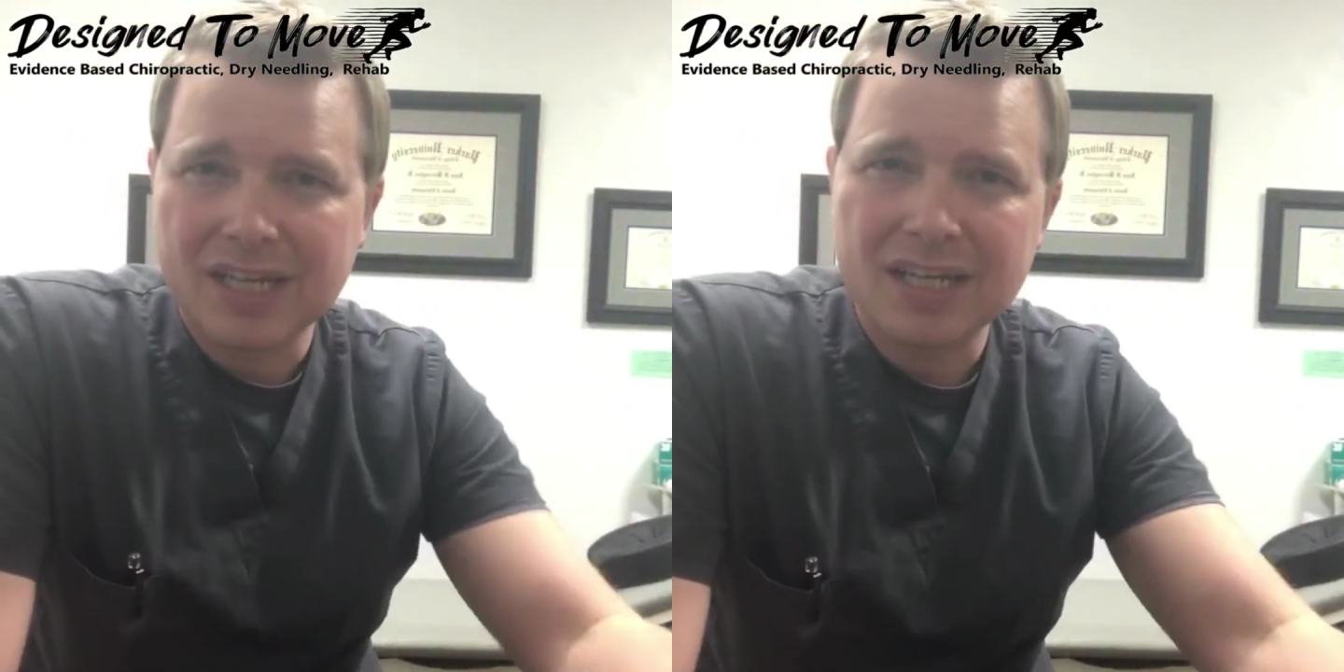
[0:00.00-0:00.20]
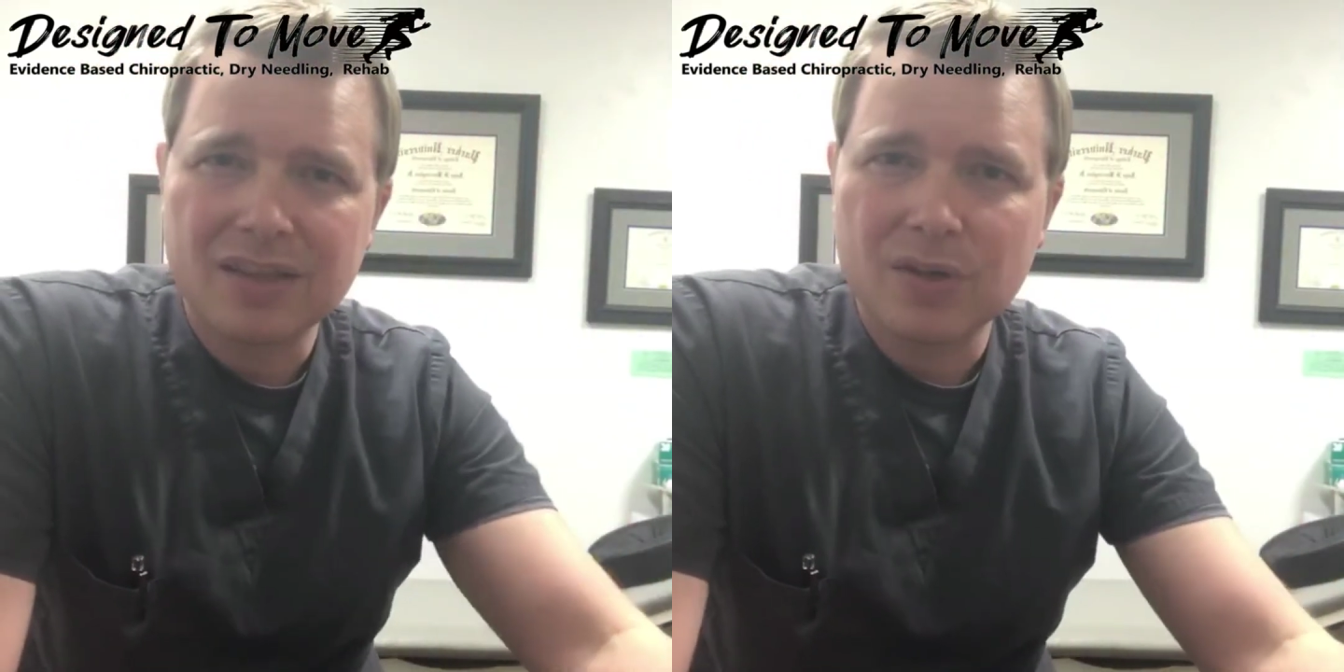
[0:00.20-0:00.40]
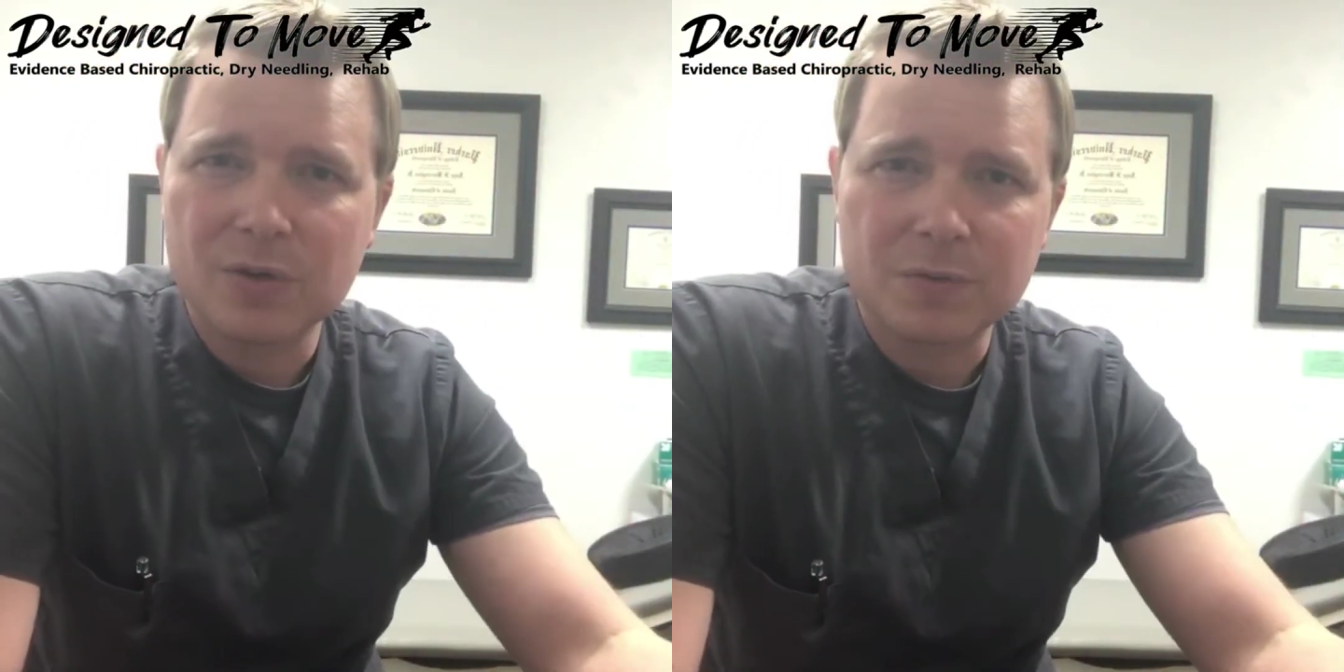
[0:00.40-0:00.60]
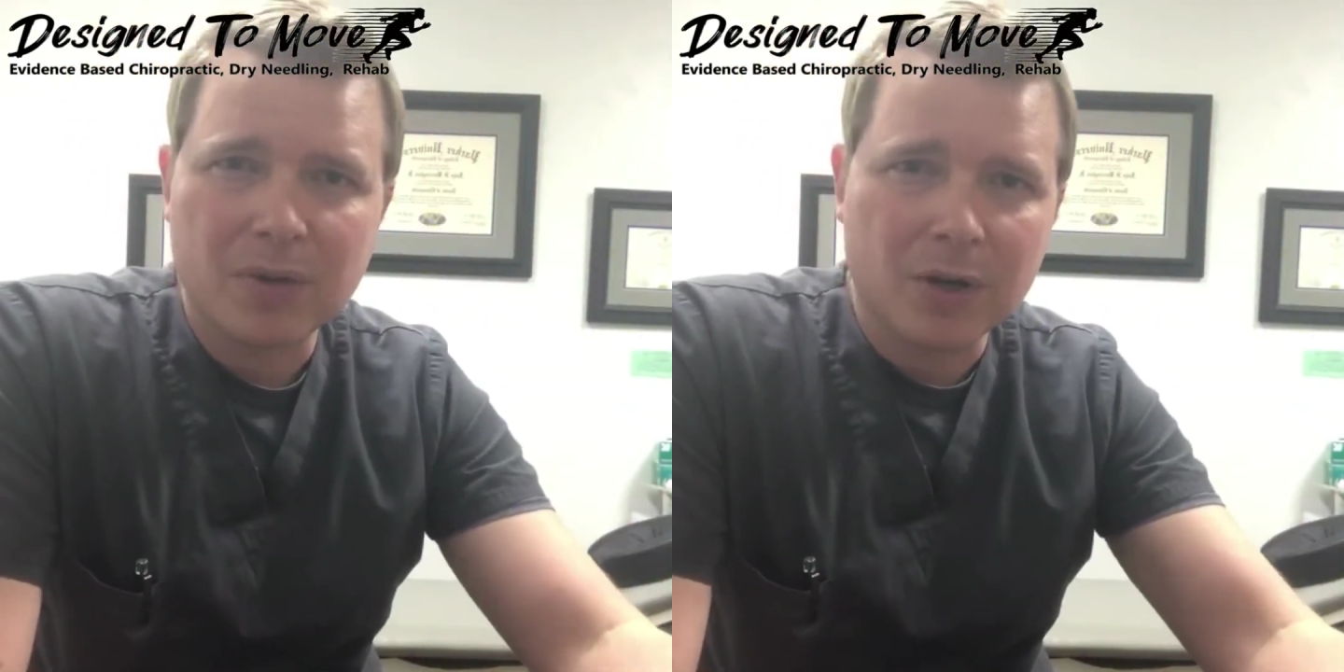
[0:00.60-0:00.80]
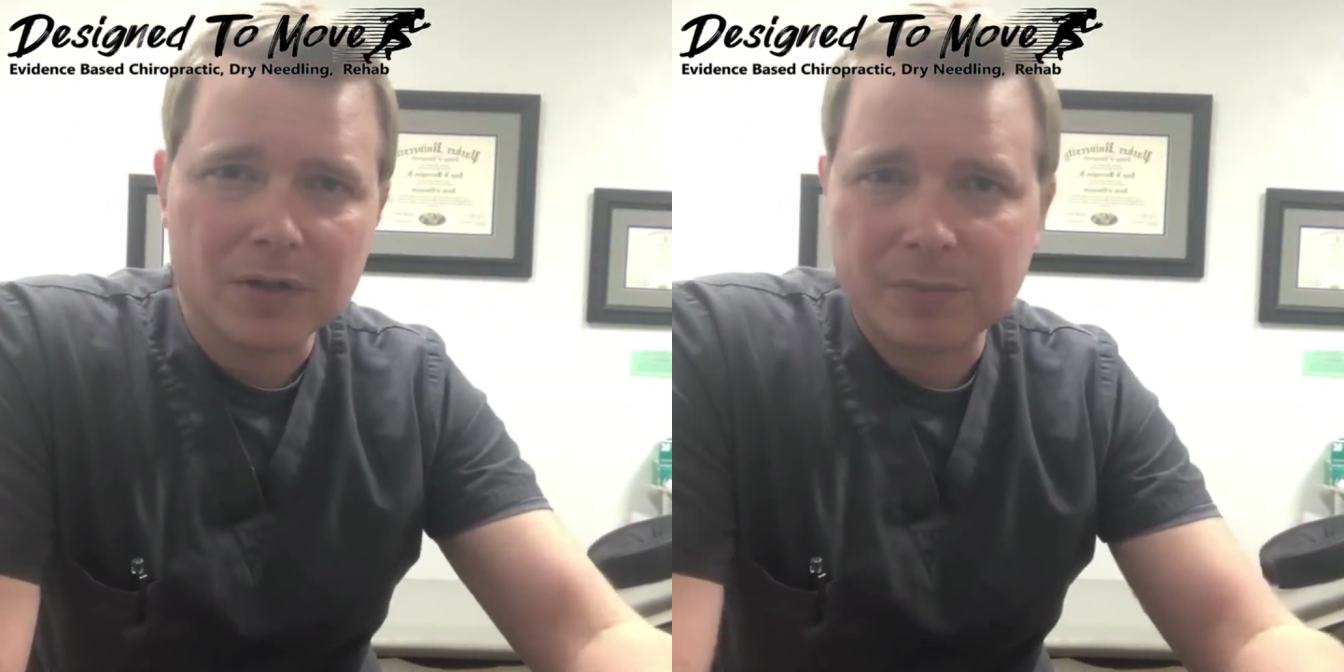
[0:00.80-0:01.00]
in those
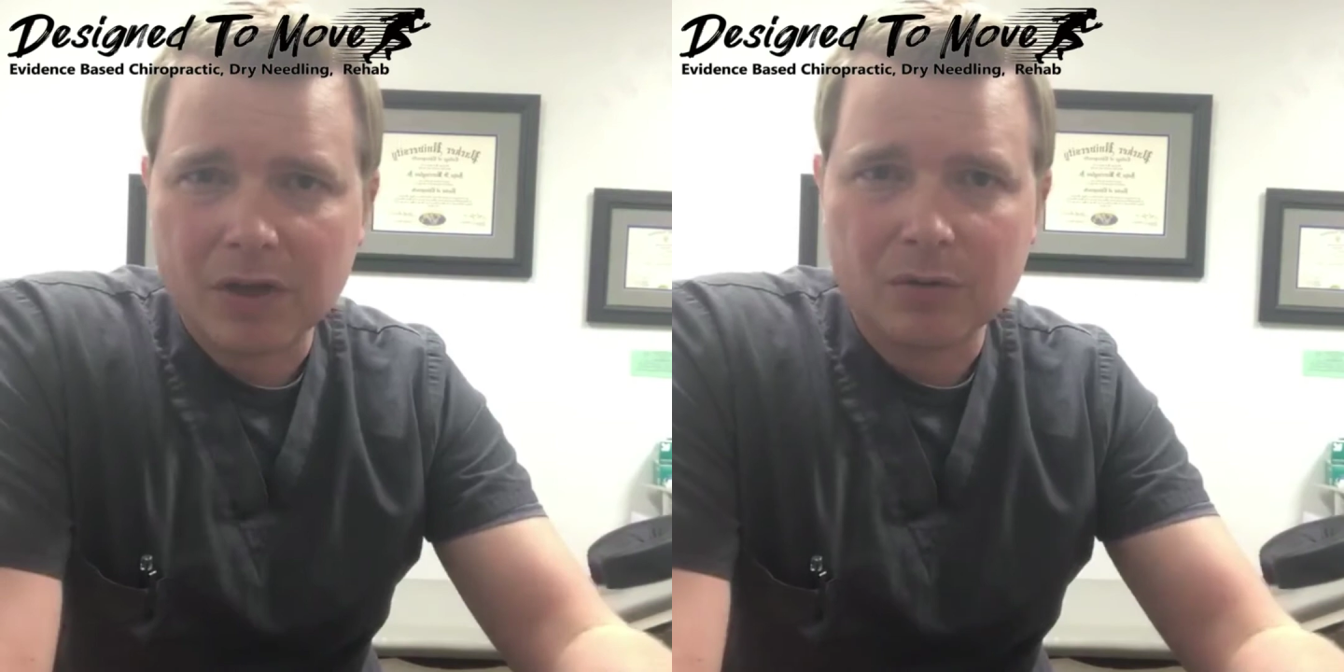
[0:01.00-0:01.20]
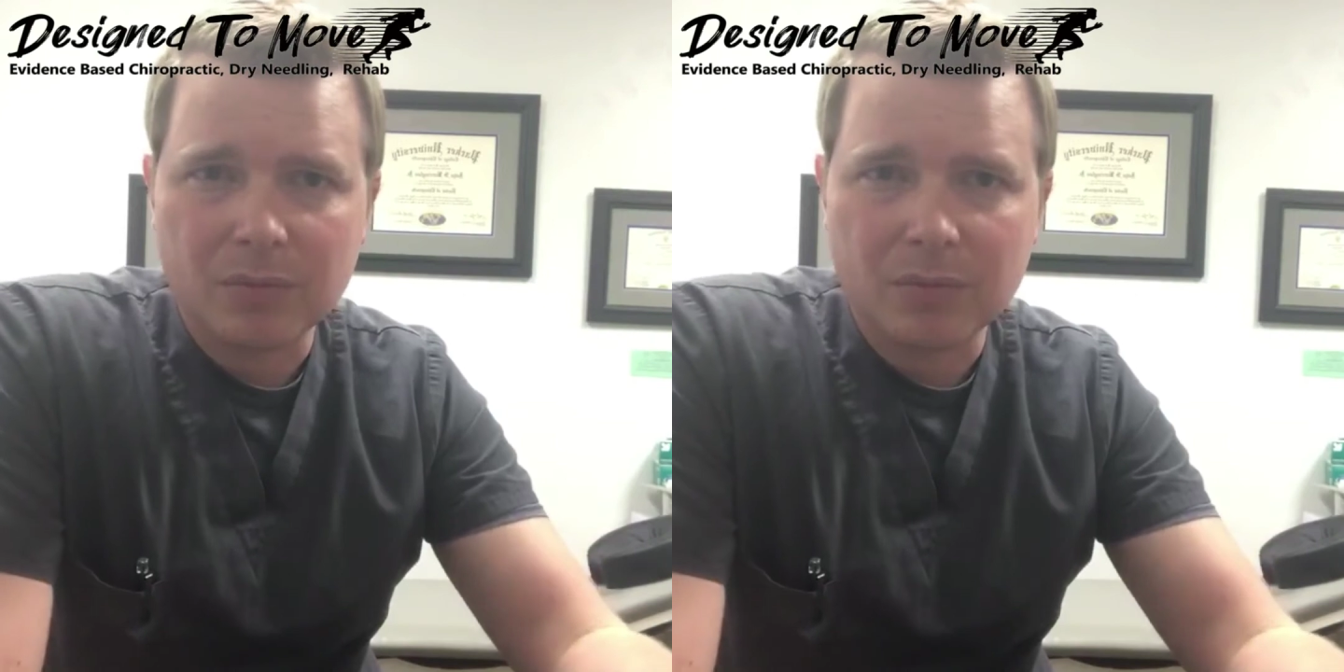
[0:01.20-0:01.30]
paraspinal